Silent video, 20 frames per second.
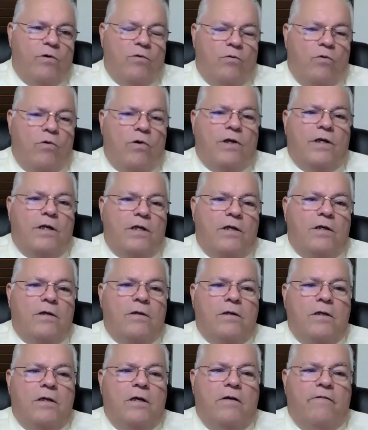We're wanting
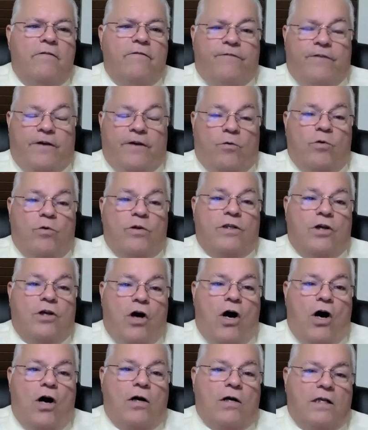to fill with
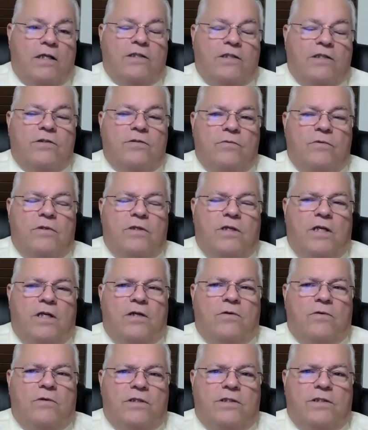caulk. It's
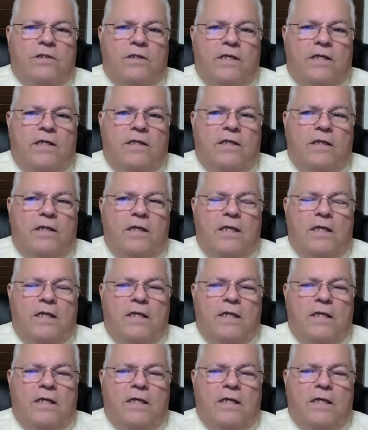you know it's it,